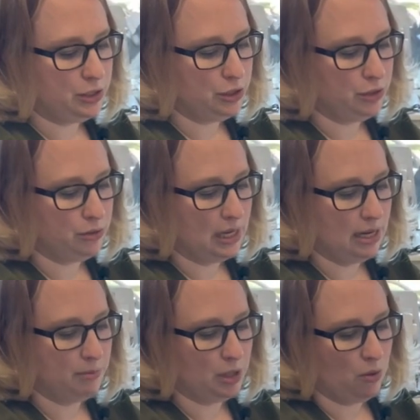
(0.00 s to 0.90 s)
to
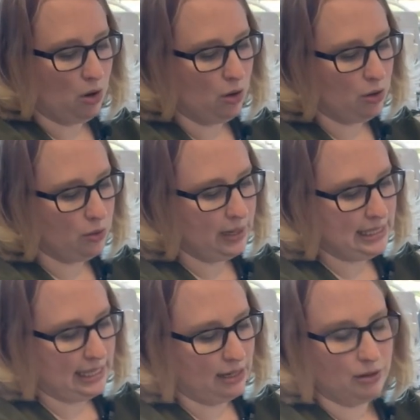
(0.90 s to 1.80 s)
go all the way
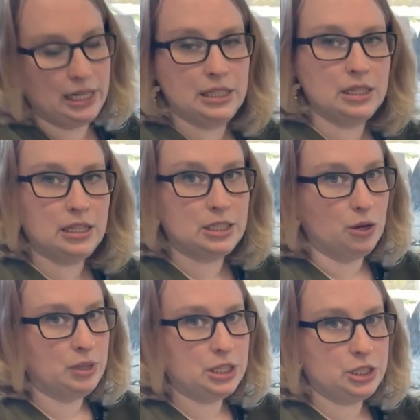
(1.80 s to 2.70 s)
down and
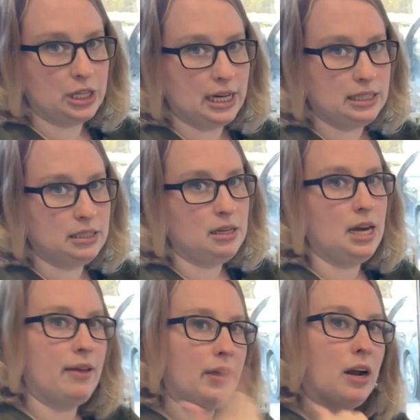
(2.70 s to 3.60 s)
sew this shut
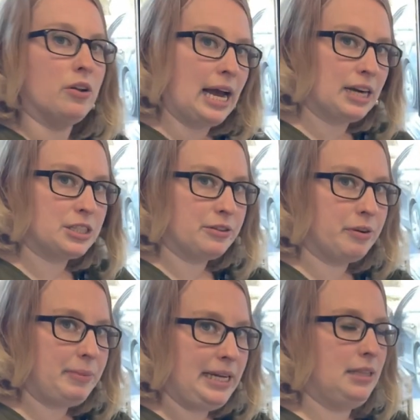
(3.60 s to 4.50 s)
and then I'll actually
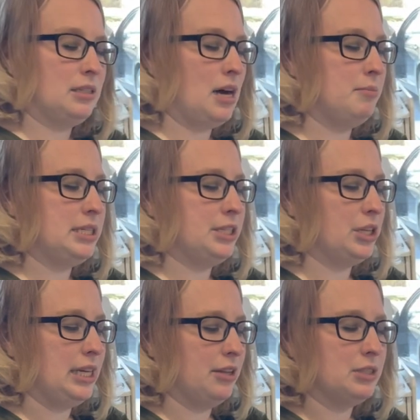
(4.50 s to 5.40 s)
repeat the top stitch on
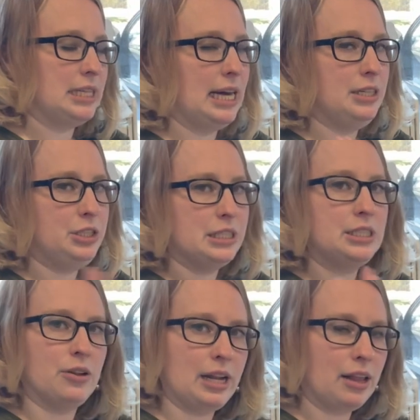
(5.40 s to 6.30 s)
the other side just
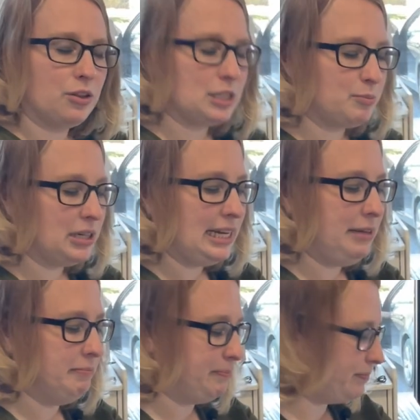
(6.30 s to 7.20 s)
so that it looks pretty.
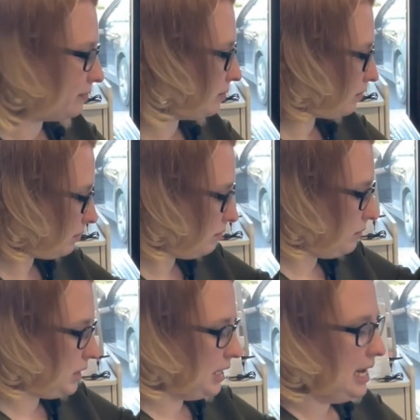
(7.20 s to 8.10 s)

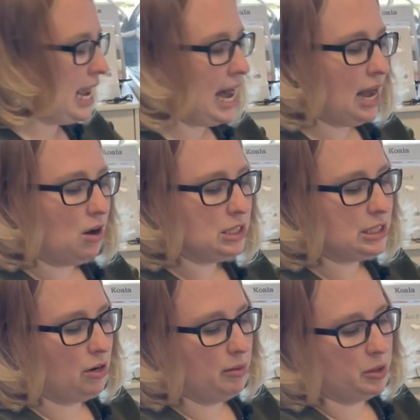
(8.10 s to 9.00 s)
I
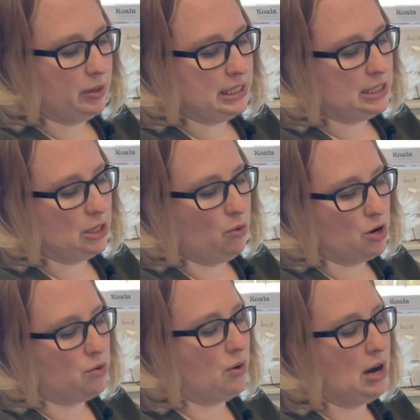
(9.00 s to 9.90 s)
also am going to sew
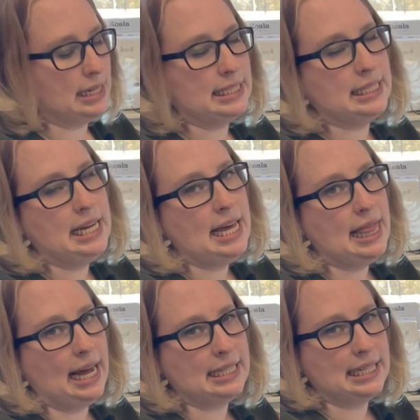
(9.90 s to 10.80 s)
across
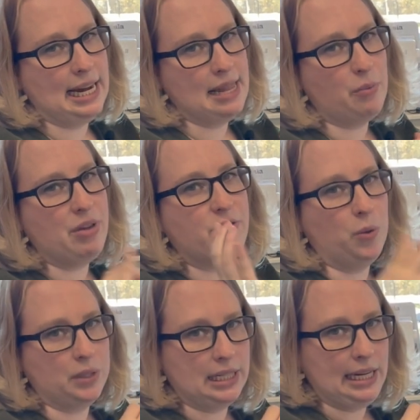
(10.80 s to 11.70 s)
that side that we
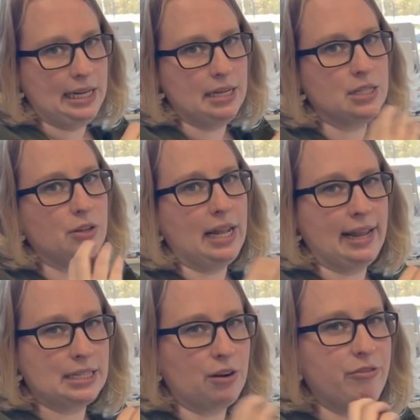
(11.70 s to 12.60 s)
folded in so that
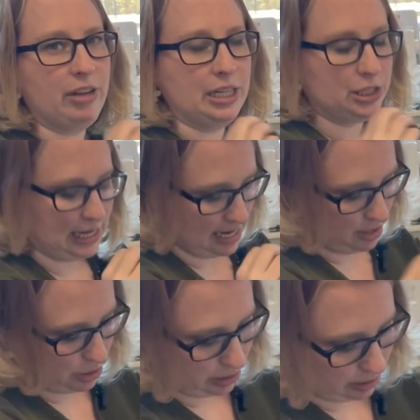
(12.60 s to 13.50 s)
that's our finished edge.